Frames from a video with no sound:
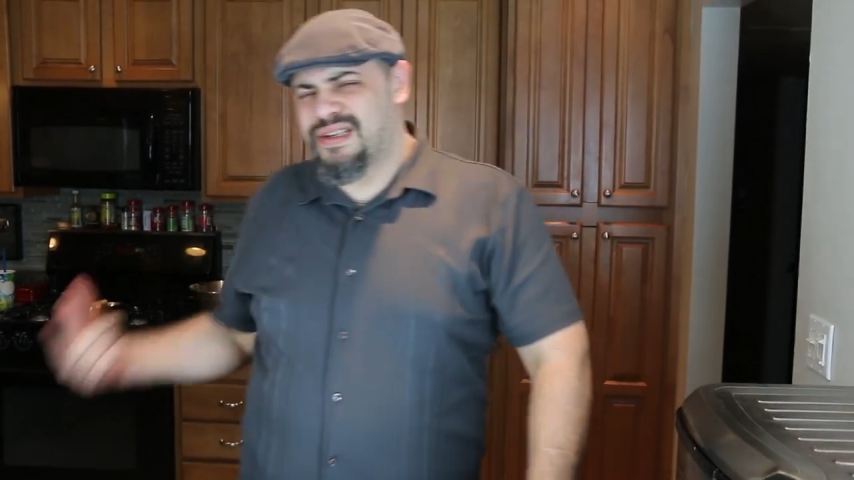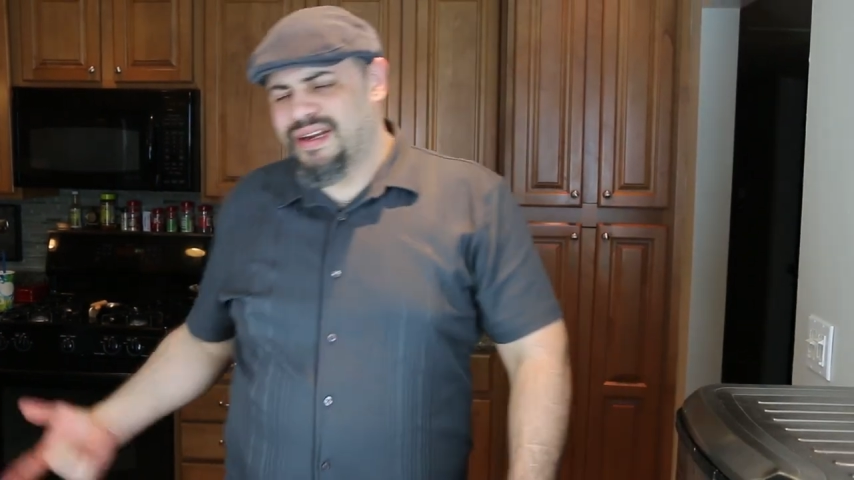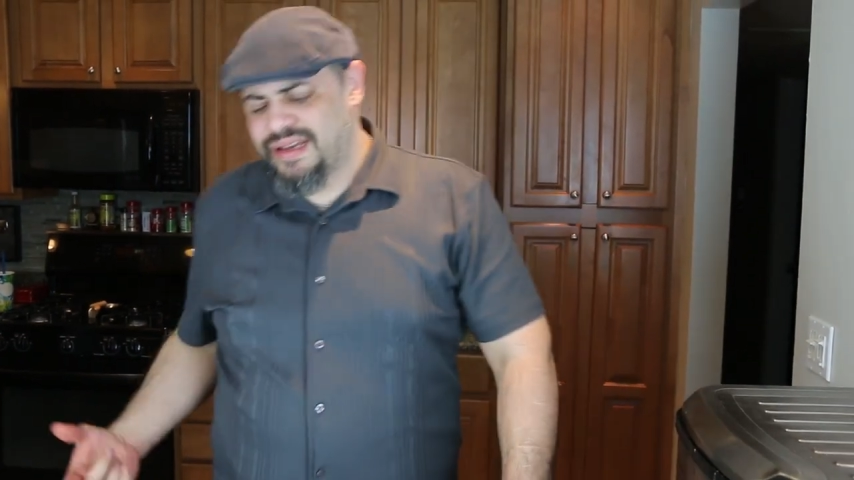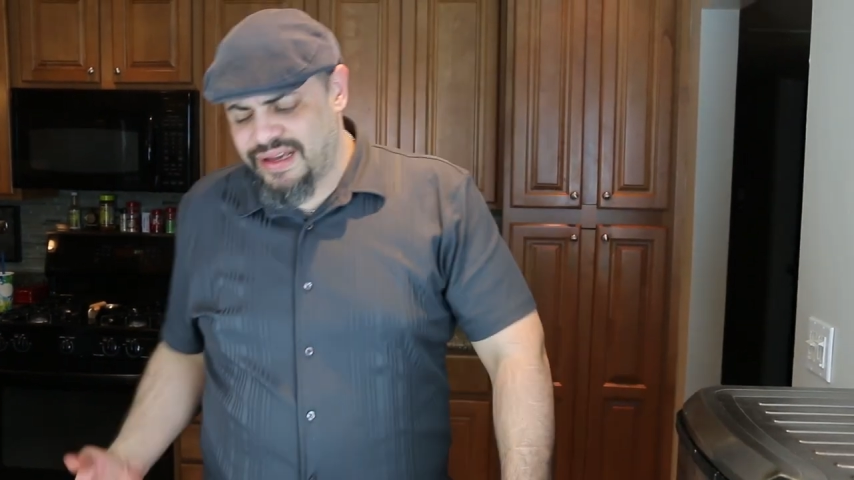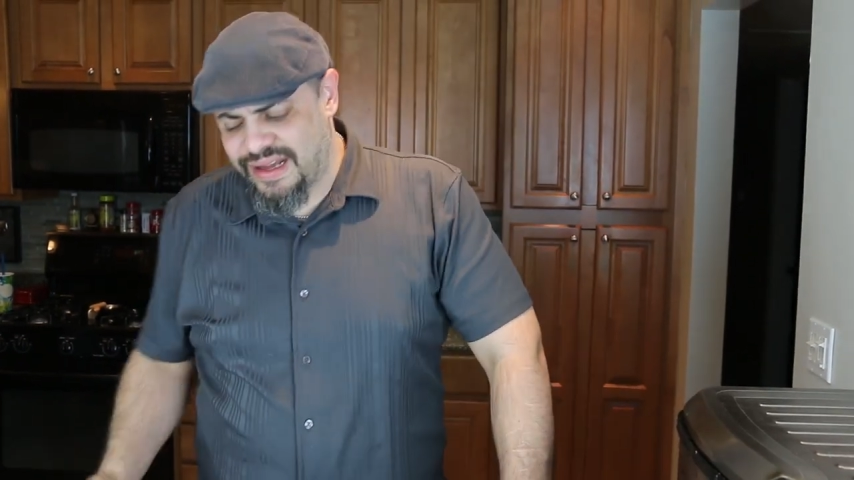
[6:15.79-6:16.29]

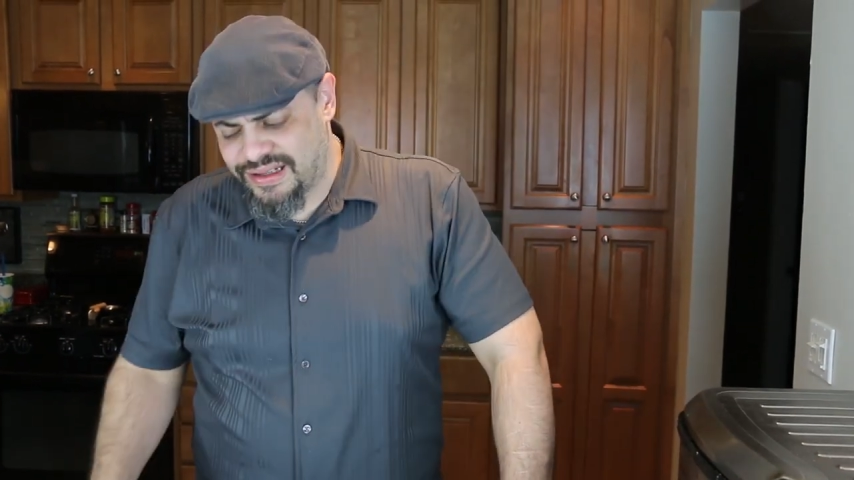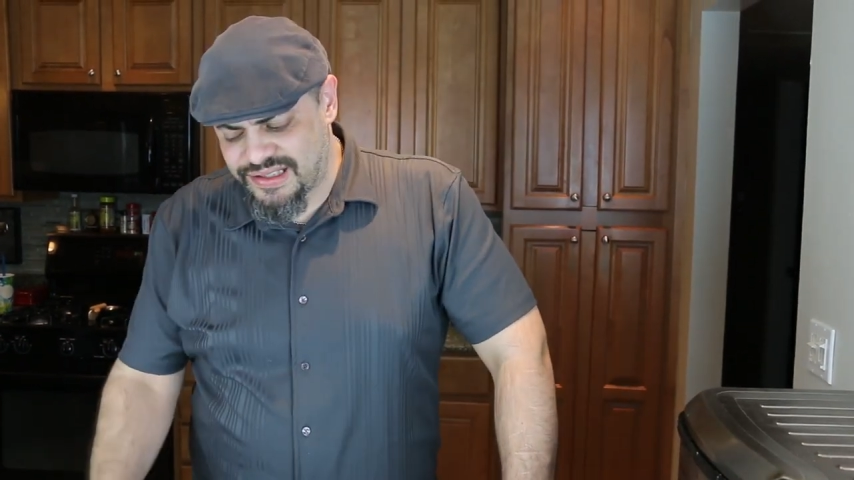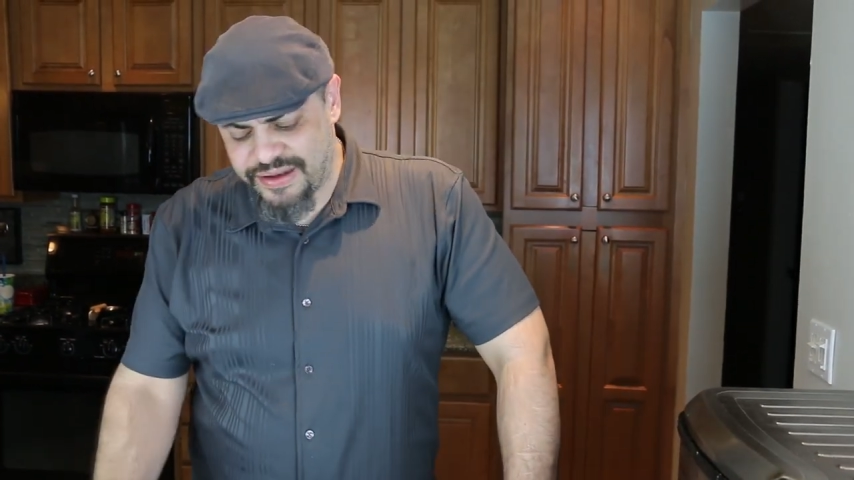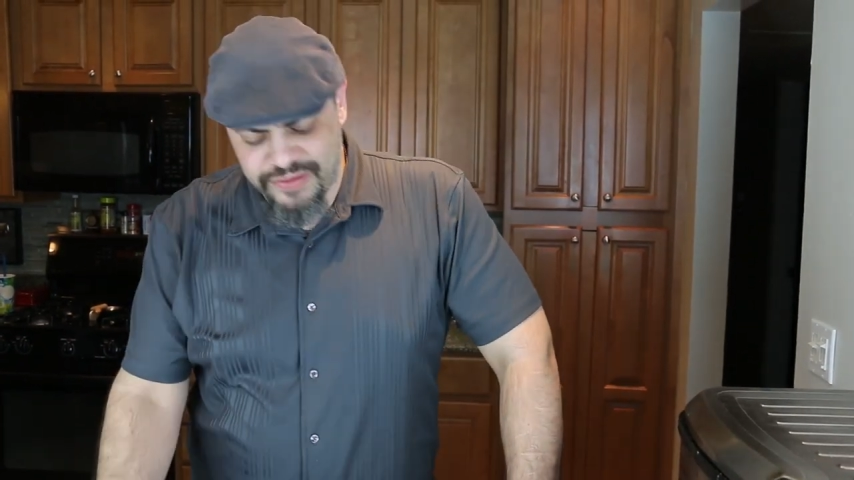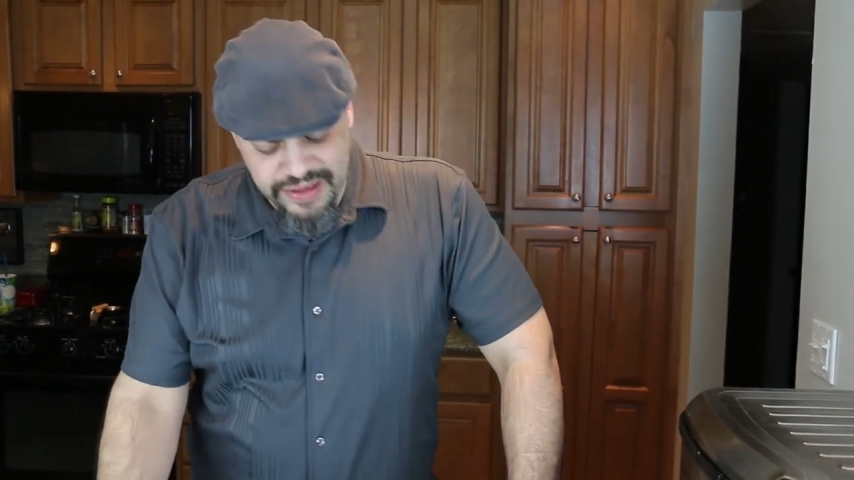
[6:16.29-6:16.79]
I'd get at
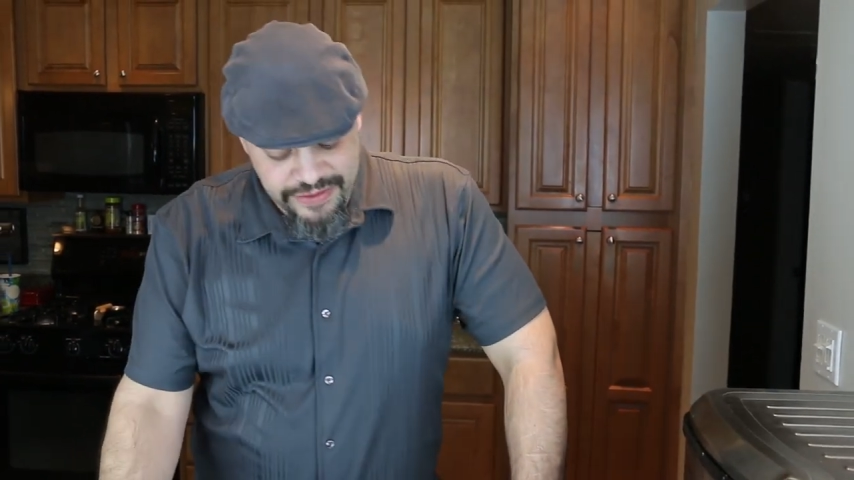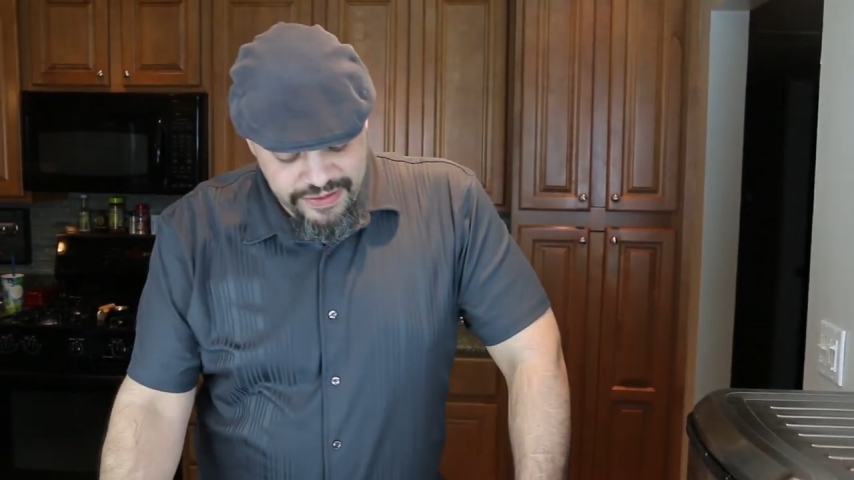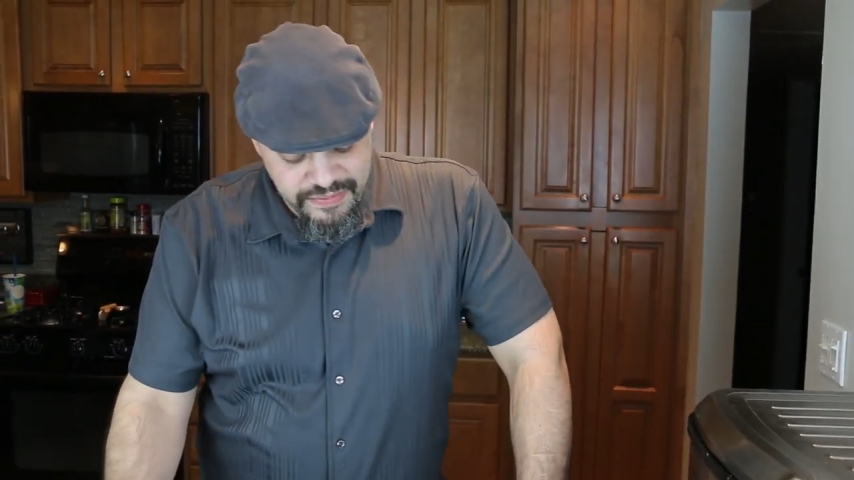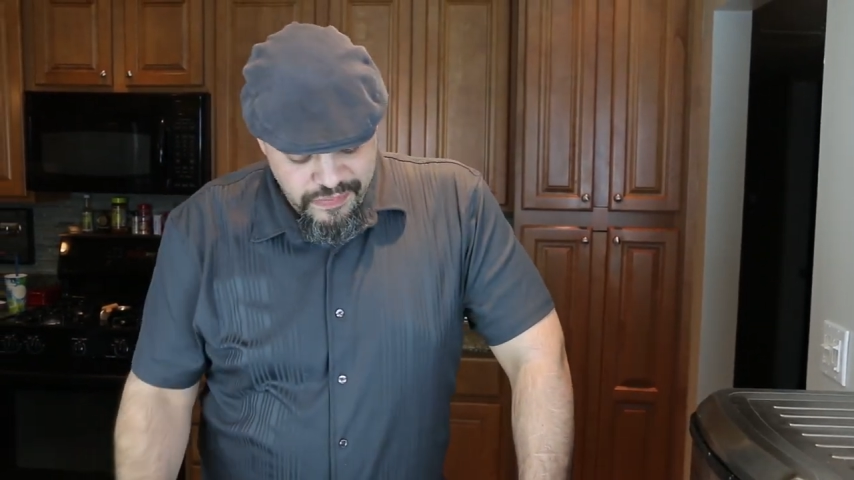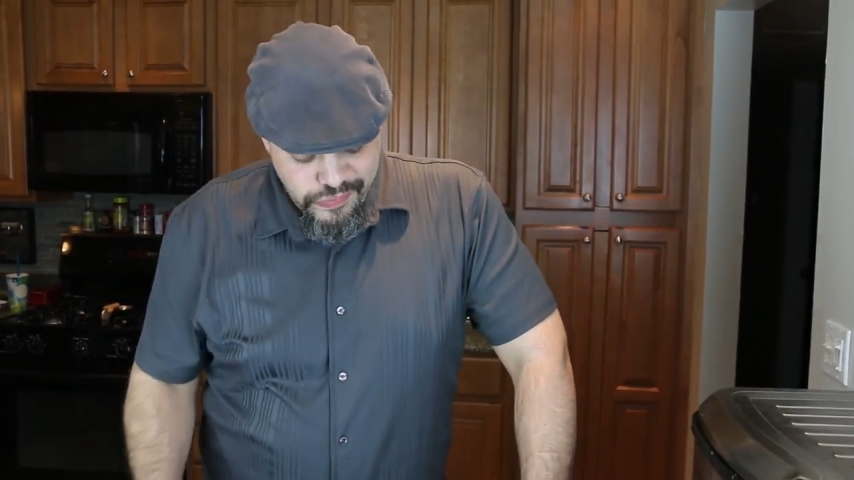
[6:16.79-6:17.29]

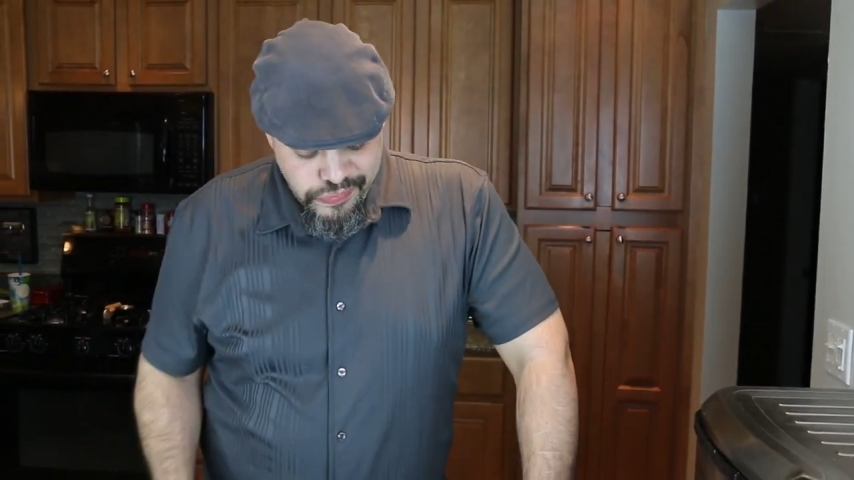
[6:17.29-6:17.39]
7-Eleven.